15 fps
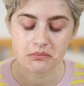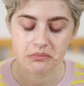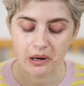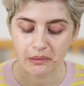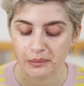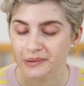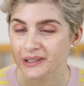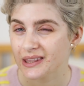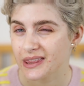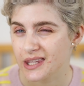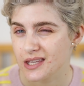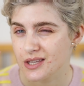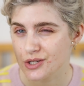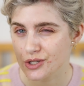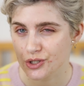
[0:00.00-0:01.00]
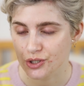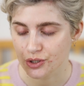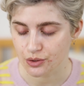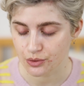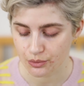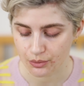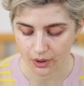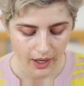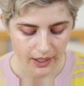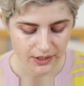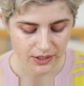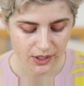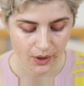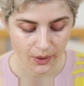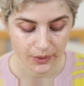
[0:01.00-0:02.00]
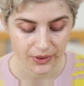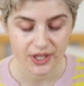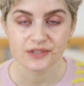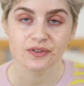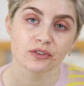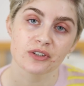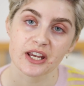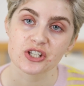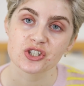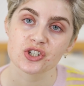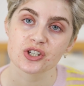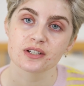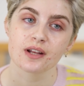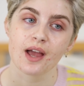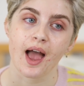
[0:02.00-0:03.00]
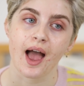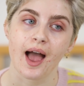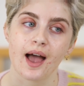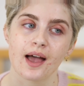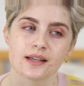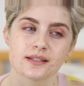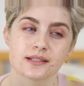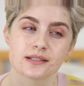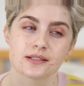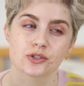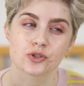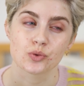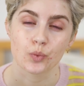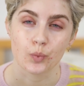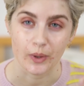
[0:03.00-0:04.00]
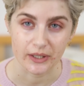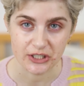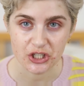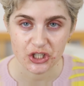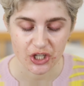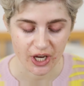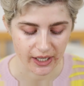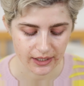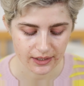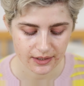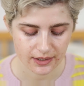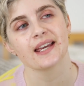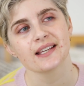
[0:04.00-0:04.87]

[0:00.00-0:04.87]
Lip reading: probably these two. And so this foundation has 20 shades.